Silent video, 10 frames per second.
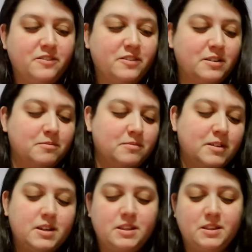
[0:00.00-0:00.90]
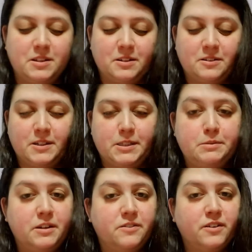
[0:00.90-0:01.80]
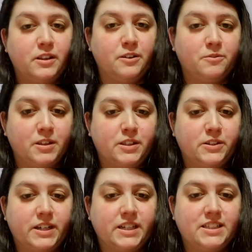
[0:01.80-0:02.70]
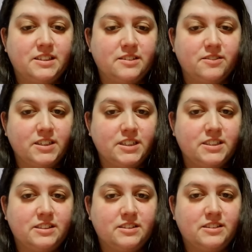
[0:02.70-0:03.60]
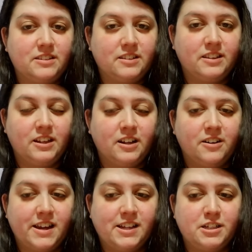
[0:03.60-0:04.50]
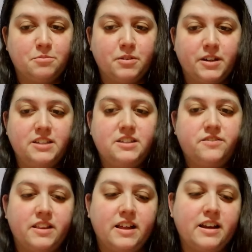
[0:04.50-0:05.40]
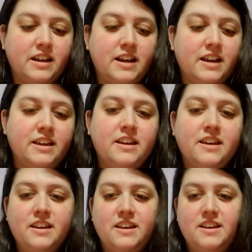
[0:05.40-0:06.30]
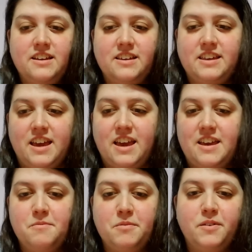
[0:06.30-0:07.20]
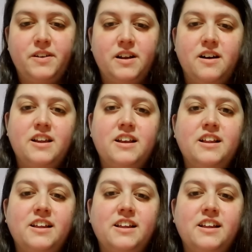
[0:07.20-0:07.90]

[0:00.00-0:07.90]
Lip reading: from their grace. They're falling with grace, which is, you know, extra points for that guy. Okay, moving on.